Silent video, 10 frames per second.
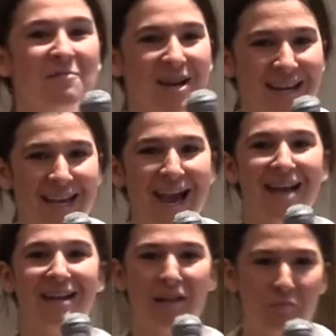But
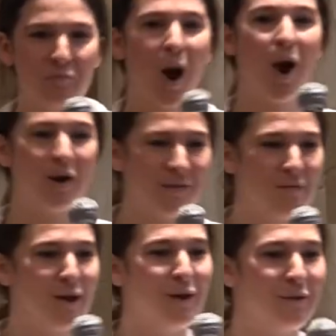again, part
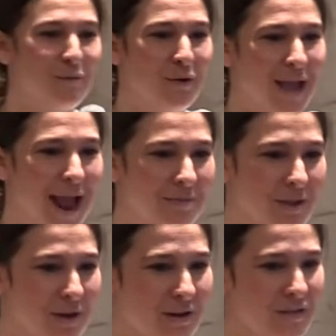of the, the
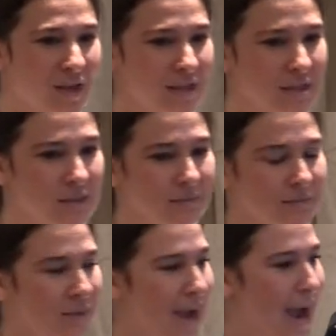vocabulary of this.